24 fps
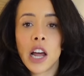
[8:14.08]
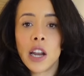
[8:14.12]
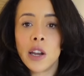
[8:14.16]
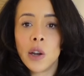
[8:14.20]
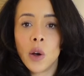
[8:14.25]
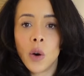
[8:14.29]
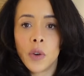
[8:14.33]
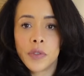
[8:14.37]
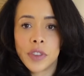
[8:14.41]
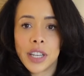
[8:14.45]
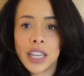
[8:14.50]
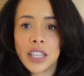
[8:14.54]
a
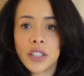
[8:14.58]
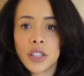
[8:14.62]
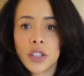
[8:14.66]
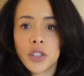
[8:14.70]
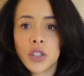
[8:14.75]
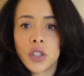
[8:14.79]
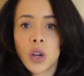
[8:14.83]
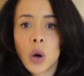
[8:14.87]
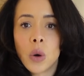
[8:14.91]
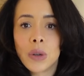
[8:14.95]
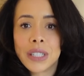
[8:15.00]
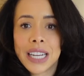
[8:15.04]
lot of these are
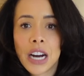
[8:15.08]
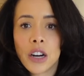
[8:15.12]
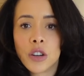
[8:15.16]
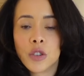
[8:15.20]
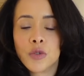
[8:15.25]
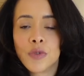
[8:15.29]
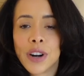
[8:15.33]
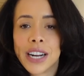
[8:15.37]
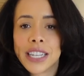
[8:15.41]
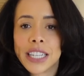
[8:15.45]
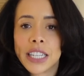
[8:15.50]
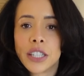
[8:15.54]
sold out
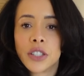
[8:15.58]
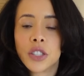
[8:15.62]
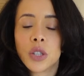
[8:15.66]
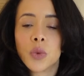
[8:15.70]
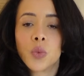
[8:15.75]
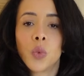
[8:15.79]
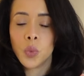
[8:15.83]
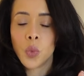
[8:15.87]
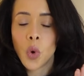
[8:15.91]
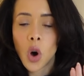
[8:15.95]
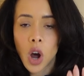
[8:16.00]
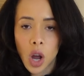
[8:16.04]
already. So
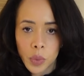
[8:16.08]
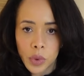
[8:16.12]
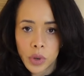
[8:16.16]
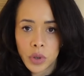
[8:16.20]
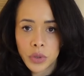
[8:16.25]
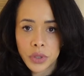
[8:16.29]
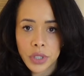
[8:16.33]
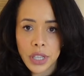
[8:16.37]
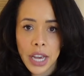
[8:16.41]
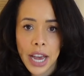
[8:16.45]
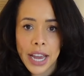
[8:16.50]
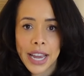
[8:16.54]
what I will
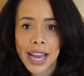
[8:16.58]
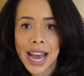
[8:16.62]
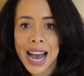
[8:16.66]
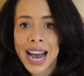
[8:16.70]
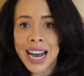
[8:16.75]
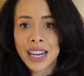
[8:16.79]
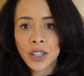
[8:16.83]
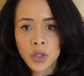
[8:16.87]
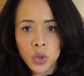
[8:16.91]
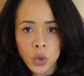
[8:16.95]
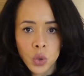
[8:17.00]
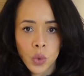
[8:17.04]
say,
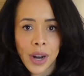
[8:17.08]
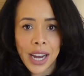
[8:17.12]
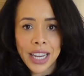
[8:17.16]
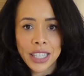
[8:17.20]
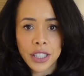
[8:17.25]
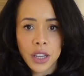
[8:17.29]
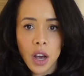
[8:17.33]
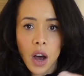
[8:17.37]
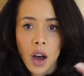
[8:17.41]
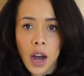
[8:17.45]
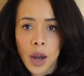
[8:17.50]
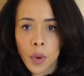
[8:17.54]
as always,
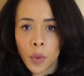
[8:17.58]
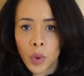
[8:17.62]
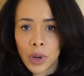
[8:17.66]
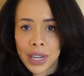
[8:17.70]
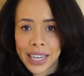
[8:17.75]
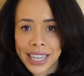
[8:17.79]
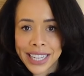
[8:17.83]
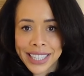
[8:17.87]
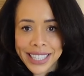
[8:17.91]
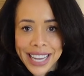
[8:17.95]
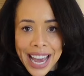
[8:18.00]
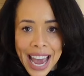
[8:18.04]
I will
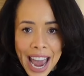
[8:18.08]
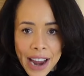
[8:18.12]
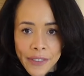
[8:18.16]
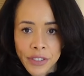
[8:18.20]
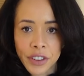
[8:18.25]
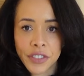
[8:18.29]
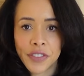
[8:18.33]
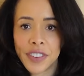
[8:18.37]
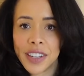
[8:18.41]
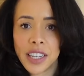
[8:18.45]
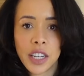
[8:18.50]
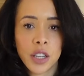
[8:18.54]
link
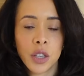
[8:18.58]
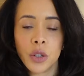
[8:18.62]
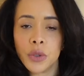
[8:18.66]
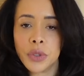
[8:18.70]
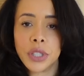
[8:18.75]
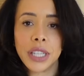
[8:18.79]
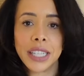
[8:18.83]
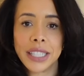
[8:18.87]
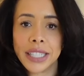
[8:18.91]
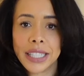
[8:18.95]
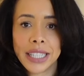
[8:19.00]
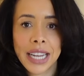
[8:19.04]
everything that you
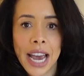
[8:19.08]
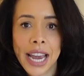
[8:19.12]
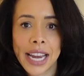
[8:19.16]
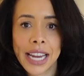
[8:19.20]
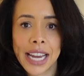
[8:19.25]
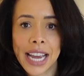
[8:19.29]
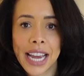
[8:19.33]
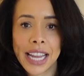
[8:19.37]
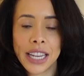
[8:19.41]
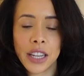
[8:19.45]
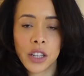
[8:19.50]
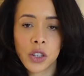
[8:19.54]
see today
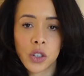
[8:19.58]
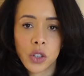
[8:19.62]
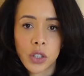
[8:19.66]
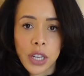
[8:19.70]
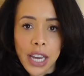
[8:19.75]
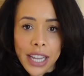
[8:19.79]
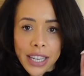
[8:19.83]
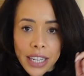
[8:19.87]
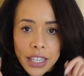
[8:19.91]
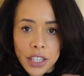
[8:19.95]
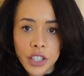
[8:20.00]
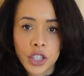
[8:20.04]
in
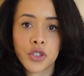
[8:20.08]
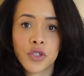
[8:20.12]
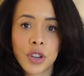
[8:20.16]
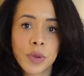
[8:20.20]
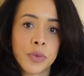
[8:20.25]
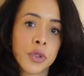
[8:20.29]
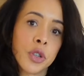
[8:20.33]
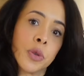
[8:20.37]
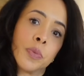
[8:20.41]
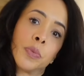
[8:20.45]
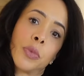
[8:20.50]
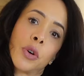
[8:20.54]
the
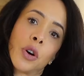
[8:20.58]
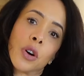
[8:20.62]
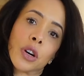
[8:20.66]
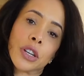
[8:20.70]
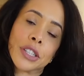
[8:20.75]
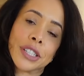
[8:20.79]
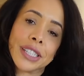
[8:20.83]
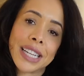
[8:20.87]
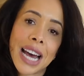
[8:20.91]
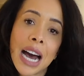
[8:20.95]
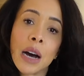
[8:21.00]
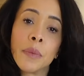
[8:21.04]
description box
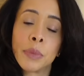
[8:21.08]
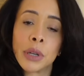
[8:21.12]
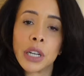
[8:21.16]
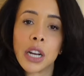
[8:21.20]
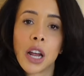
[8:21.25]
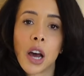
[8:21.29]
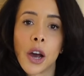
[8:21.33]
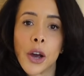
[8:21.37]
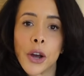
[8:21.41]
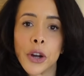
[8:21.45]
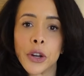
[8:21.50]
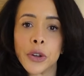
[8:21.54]
down
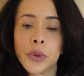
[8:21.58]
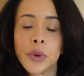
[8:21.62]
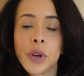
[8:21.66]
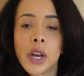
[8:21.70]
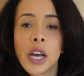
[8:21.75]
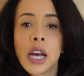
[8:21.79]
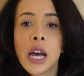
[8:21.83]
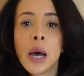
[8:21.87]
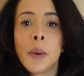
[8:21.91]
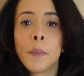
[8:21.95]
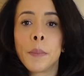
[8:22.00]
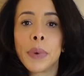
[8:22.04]
below.
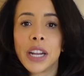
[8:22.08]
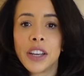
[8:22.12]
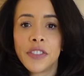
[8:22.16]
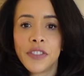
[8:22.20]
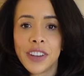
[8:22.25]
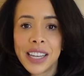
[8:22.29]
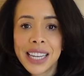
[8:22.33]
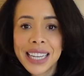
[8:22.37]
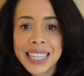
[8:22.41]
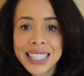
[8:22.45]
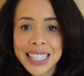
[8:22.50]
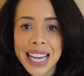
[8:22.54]
But if
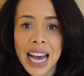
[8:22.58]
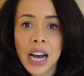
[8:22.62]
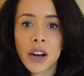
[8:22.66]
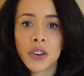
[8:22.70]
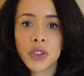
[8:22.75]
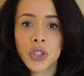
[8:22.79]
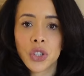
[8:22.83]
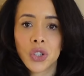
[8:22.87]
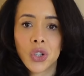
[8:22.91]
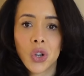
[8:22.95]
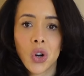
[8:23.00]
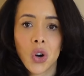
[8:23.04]
it is out of
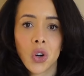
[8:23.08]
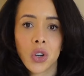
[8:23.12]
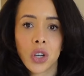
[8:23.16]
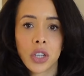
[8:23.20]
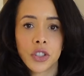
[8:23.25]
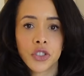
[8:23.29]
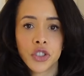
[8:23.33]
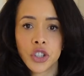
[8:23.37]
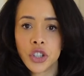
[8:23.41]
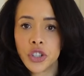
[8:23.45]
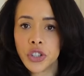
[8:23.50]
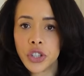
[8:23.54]
stock,
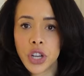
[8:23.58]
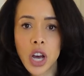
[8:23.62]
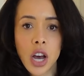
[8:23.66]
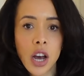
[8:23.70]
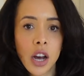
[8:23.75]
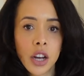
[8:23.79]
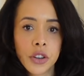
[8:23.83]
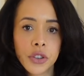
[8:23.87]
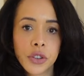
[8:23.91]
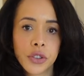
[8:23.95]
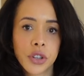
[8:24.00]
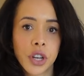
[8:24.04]
just
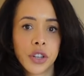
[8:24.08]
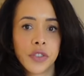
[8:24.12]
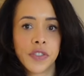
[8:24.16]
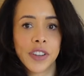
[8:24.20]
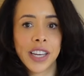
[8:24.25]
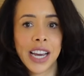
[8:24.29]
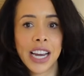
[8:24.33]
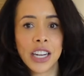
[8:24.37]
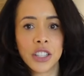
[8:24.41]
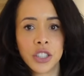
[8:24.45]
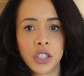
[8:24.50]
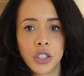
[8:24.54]
turn your
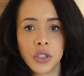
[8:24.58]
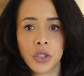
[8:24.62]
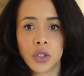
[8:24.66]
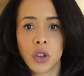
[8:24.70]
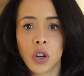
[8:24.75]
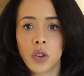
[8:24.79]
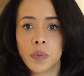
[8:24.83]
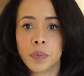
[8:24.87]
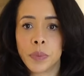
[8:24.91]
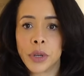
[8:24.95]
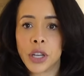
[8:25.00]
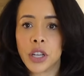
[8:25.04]
notifications
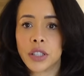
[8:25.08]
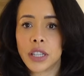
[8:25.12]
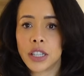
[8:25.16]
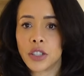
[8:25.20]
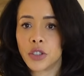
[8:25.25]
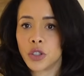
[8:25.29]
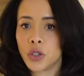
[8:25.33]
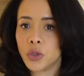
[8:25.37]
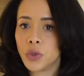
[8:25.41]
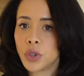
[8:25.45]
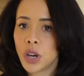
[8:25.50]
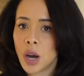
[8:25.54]
on, because they
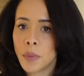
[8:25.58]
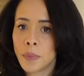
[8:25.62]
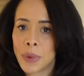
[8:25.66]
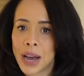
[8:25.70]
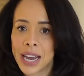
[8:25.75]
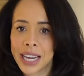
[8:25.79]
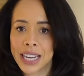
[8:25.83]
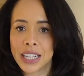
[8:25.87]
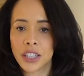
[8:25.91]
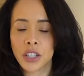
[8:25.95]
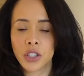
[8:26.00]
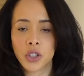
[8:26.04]
do come back into